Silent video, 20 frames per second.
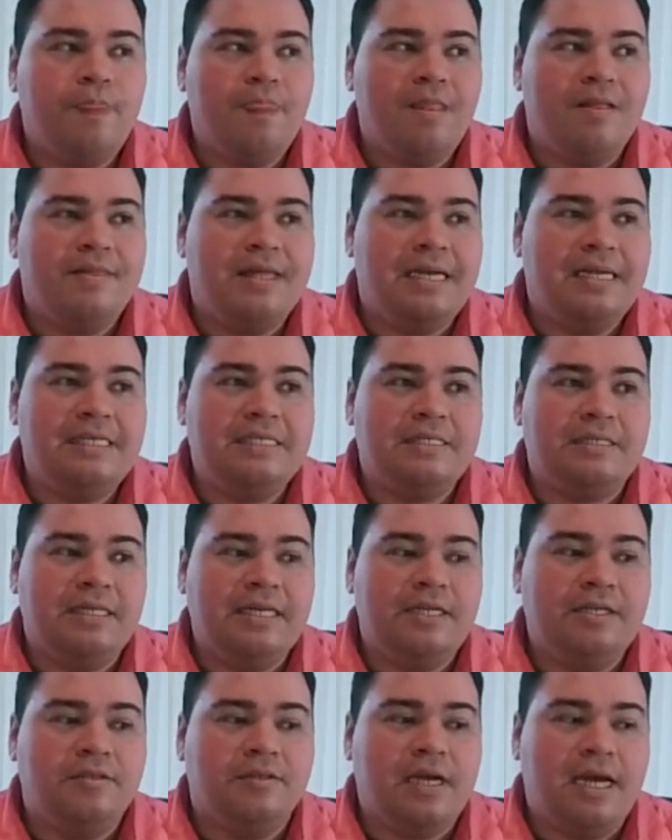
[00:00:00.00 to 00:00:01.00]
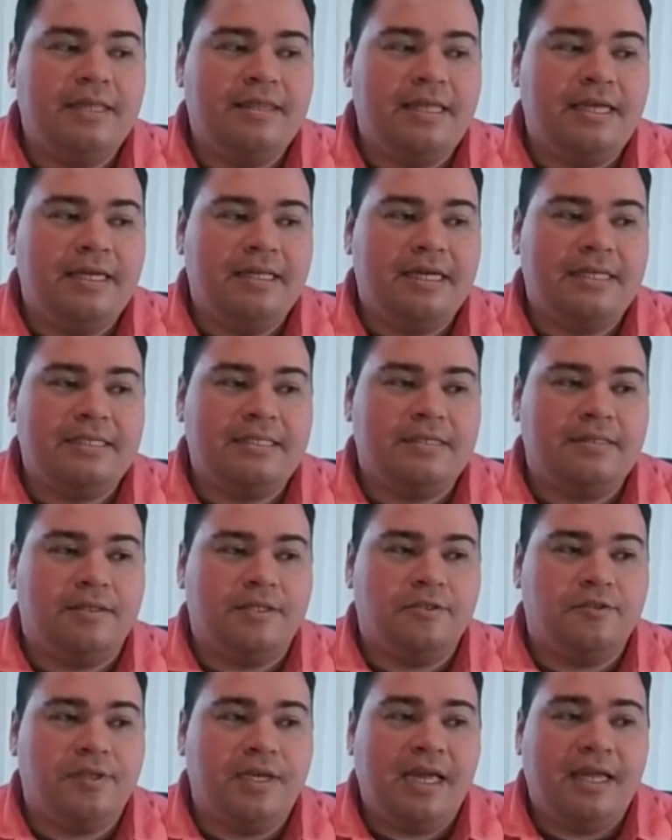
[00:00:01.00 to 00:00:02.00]
that is, I think that's still
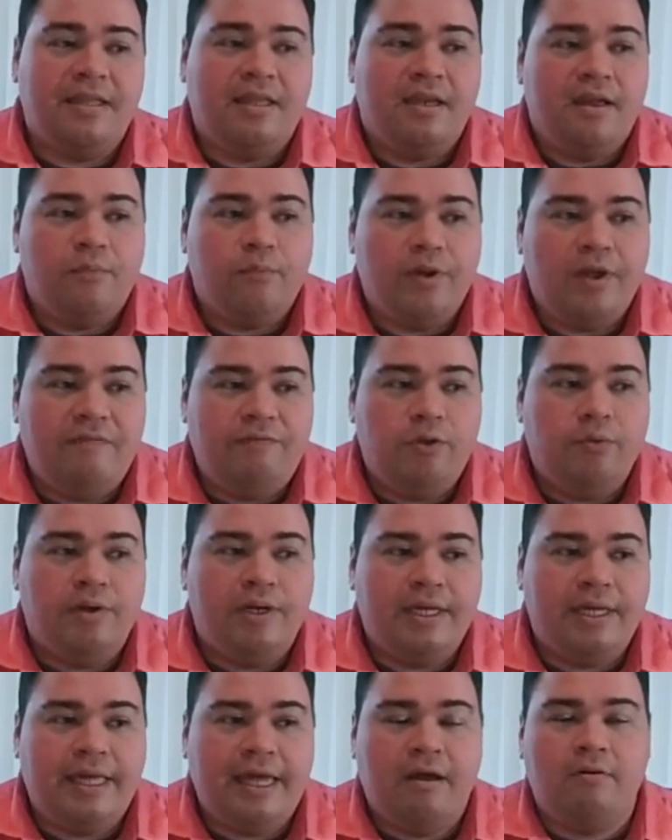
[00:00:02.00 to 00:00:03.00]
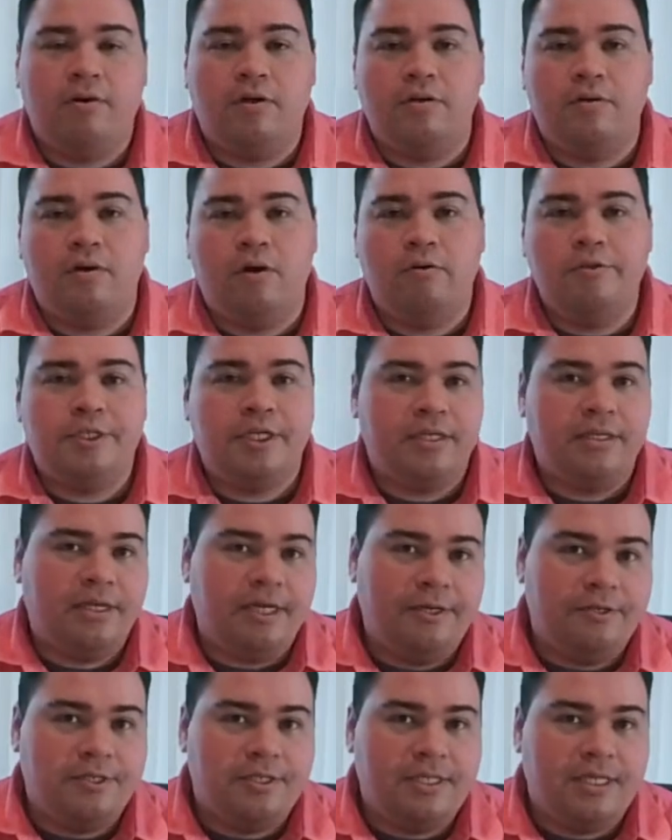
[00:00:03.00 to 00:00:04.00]
interesting. And then if you were to count ocean
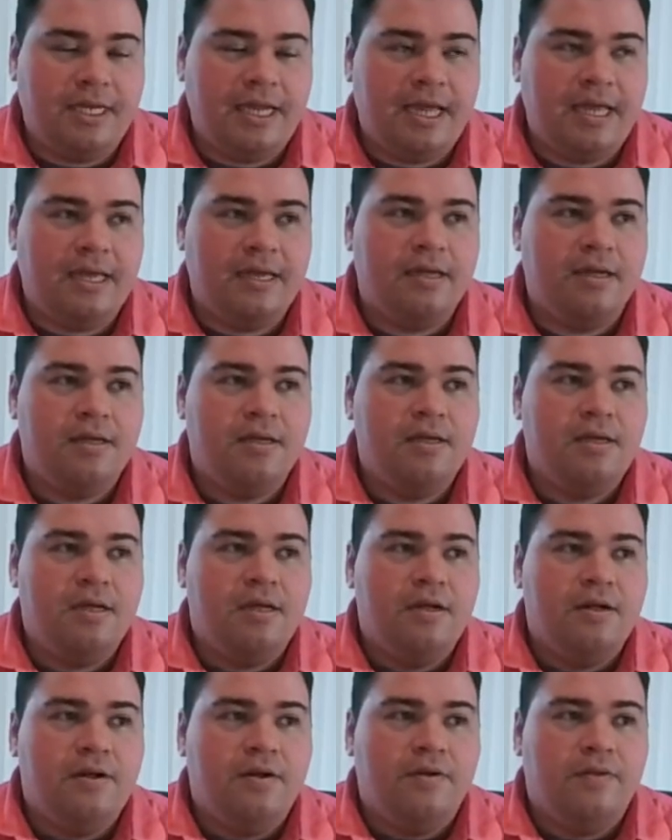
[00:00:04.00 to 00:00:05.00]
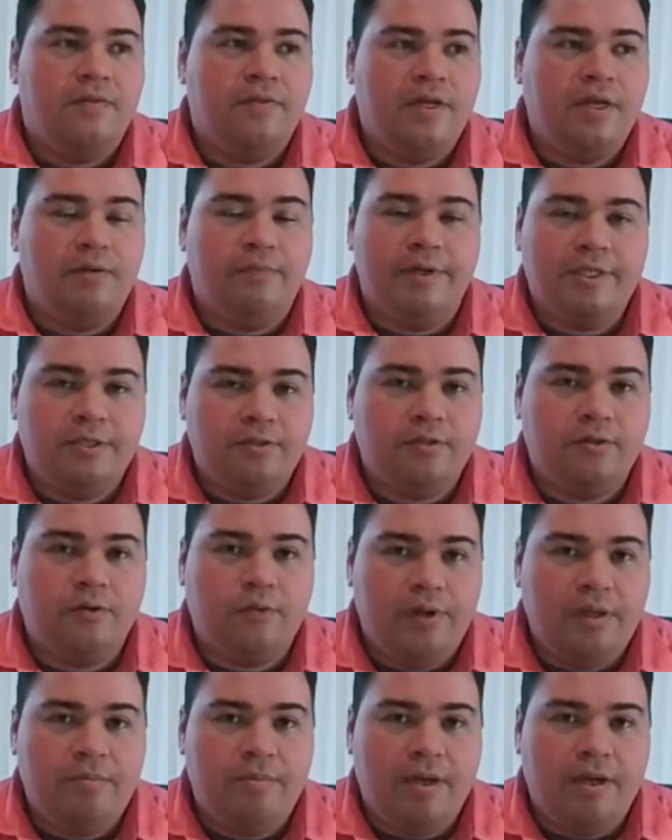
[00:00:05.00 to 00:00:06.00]
liners today, the original
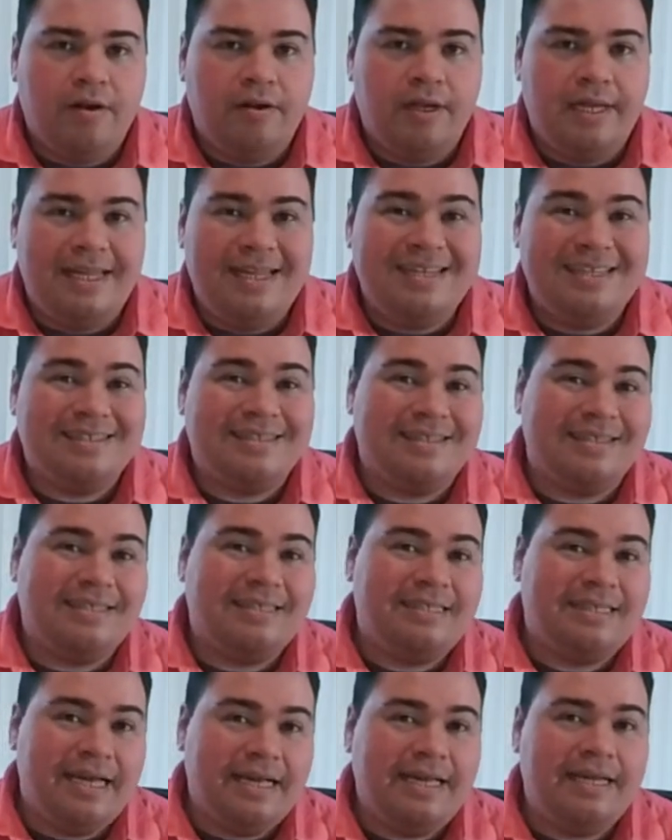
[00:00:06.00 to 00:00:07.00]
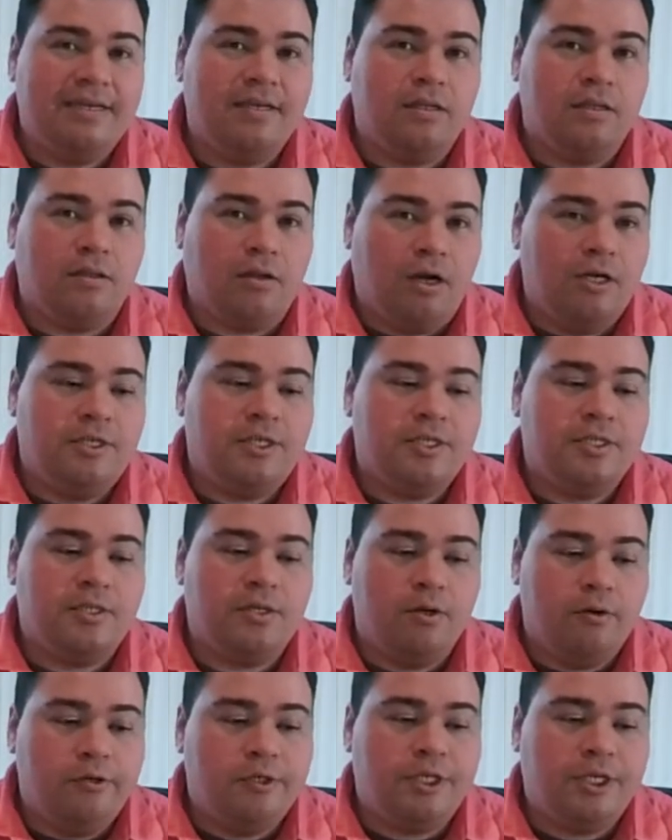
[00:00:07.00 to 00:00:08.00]
Queen Mary is the second largest
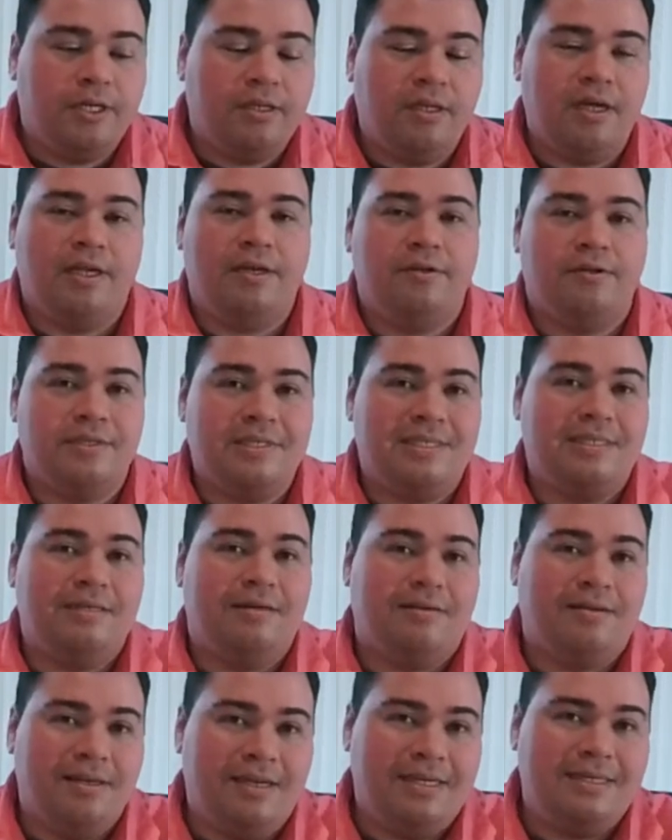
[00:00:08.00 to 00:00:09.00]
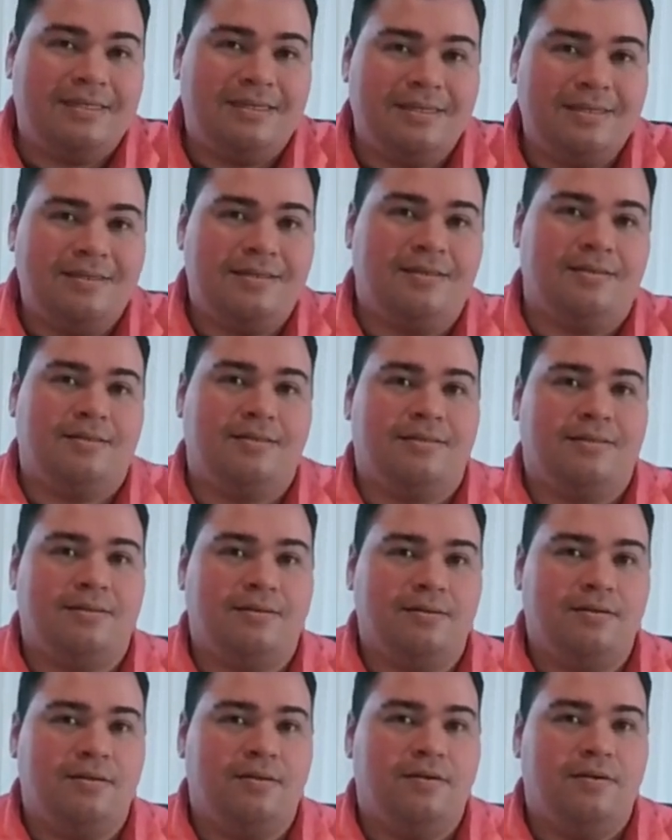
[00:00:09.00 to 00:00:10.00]
ocean liner still in existence.
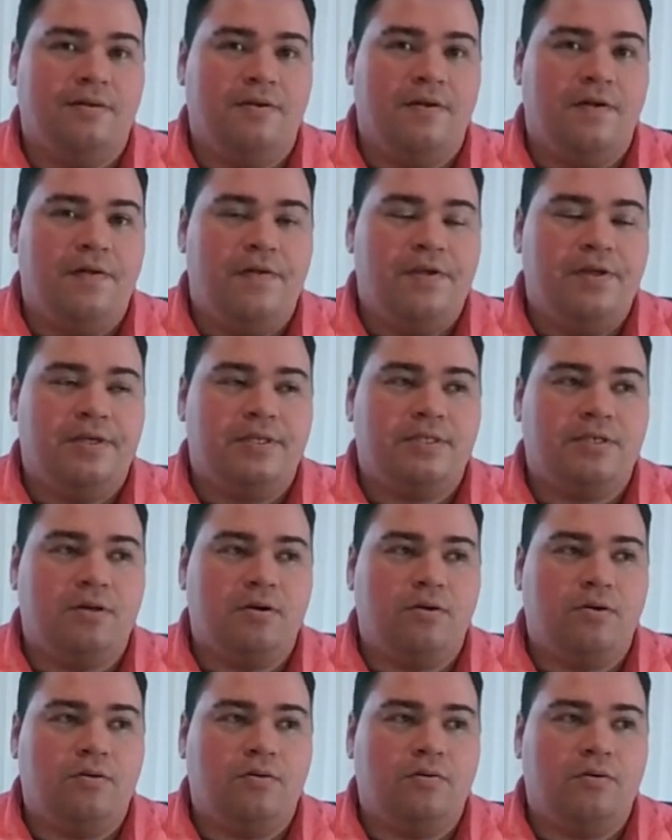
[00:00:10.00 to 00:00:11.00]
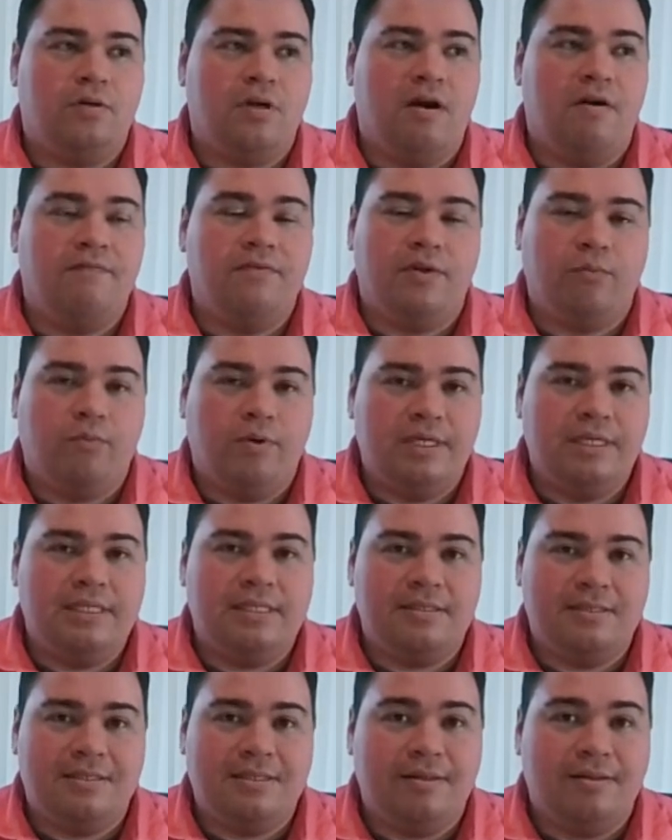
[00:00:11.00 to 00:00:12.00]
So, of the
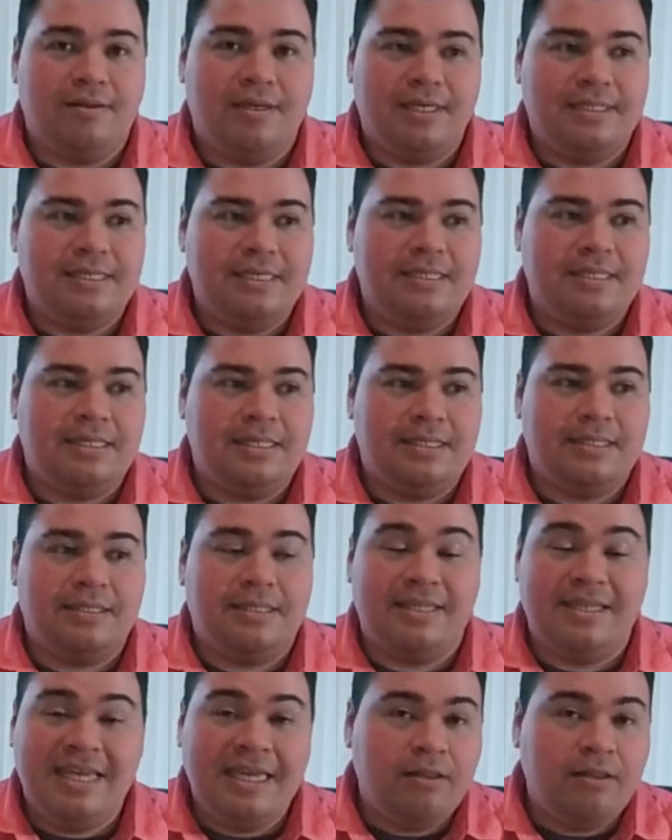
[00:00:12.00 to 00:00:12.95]
ones still in existence, the